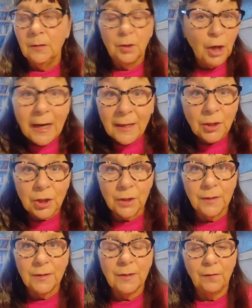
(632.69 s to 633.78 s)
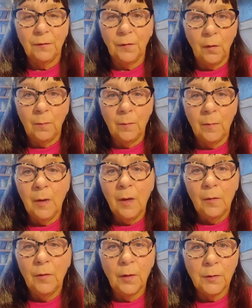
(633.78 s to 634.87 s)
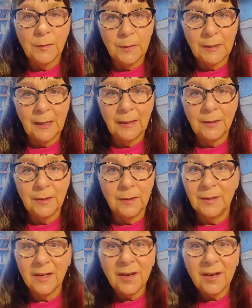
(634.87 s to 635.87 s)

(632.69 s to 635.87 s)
changes from those modalities,